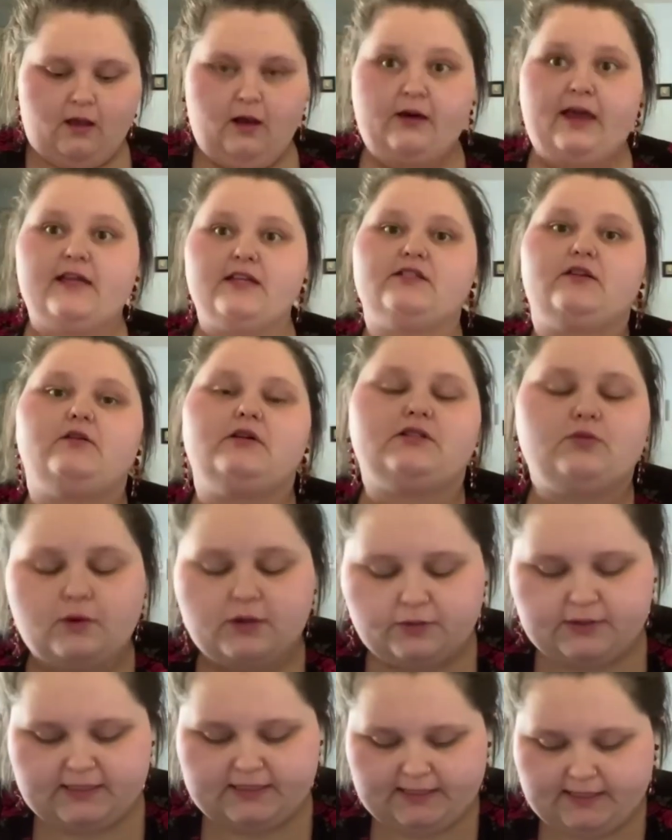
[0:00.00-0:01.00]
Okay, so it's
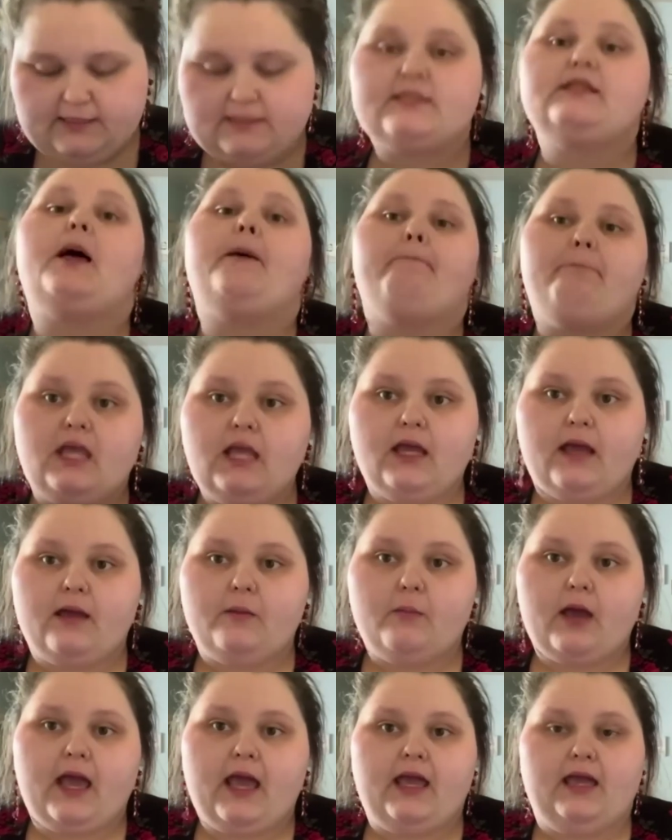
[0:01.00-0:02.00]
1.06
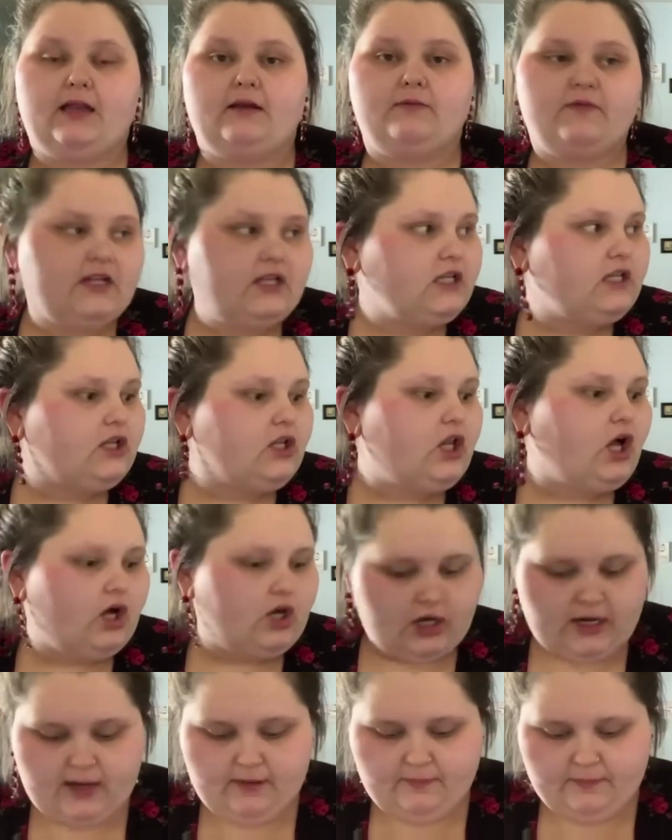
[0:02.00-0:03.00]
p.m. and I'm feeling a little
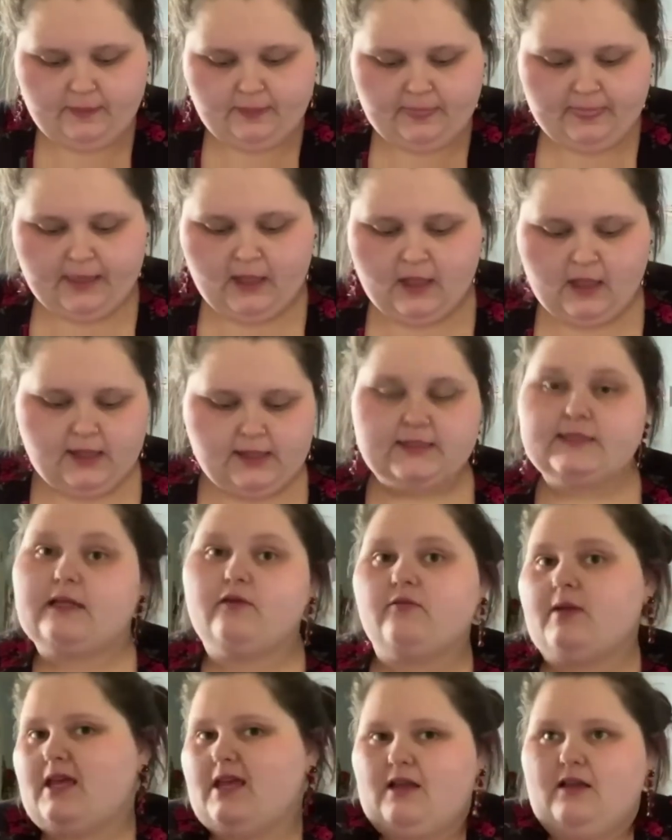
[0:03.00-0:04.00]
hungry. And instead of
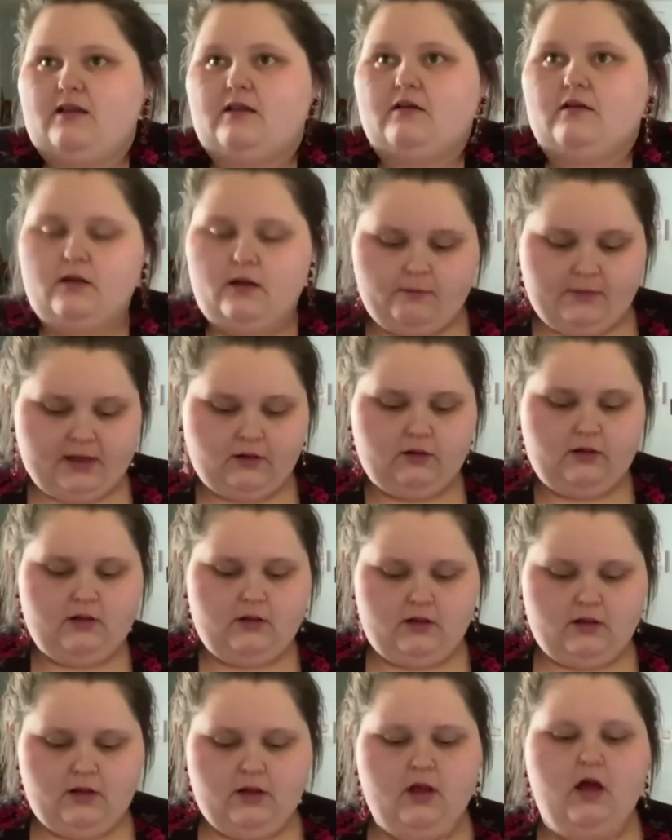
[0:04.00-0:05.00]
making a meal,
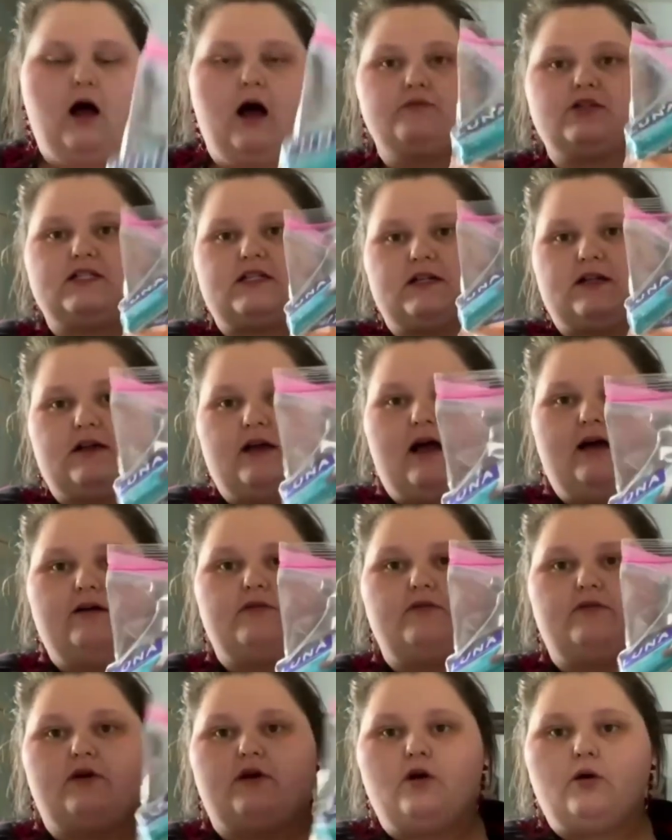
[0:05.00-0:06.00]
I'm just gonna have
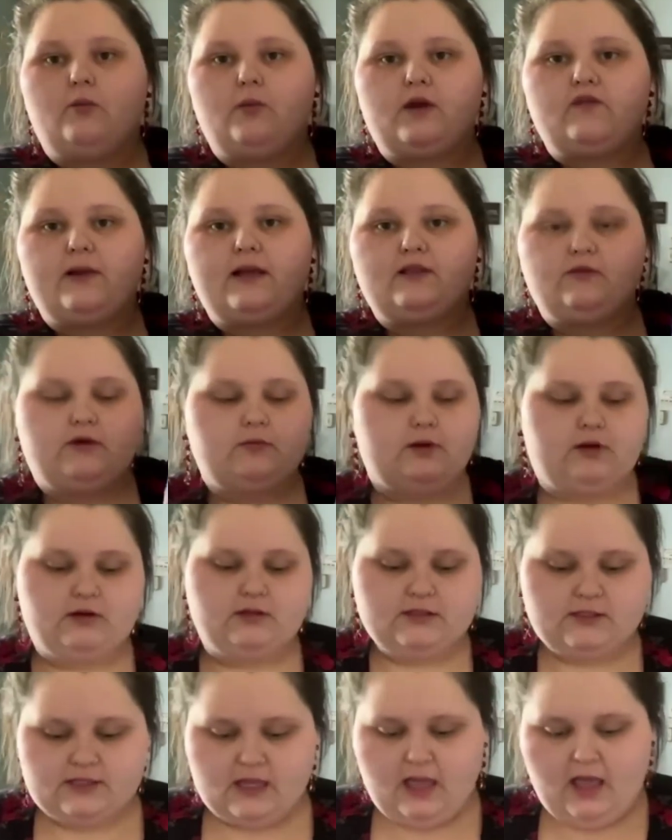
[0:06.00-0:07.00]
one of my Luna
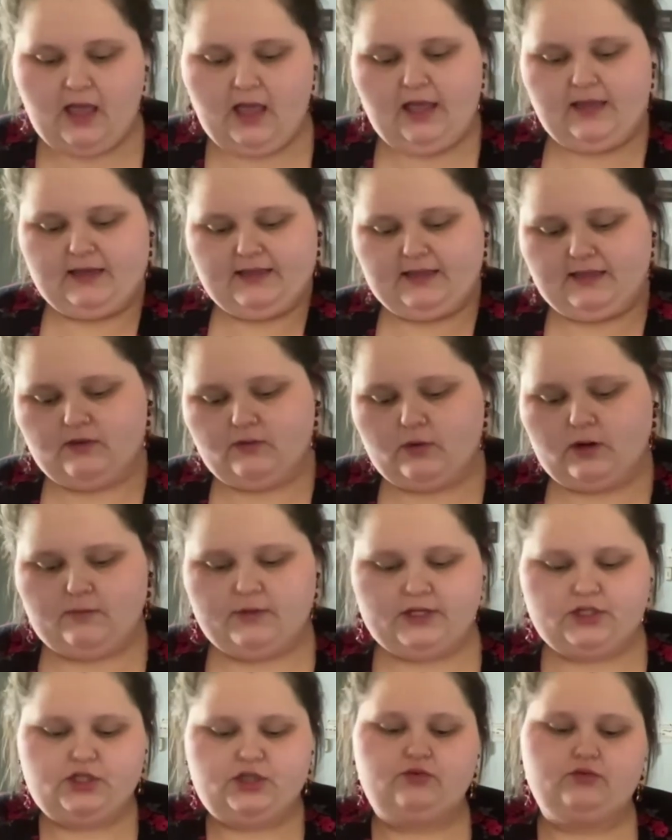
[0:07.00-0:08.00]
bars, and I think the one I'm
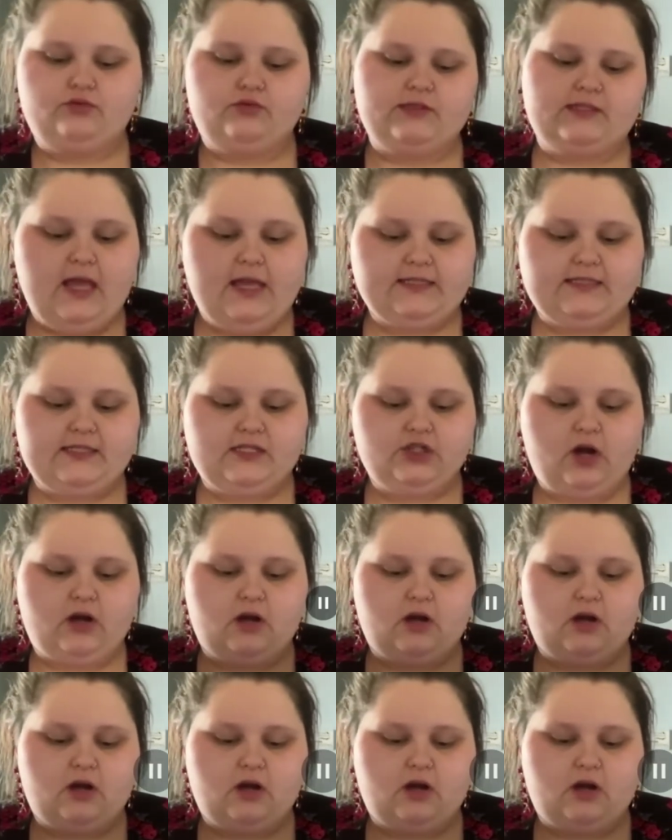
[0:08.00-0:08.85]
gonna choose is the chocolate.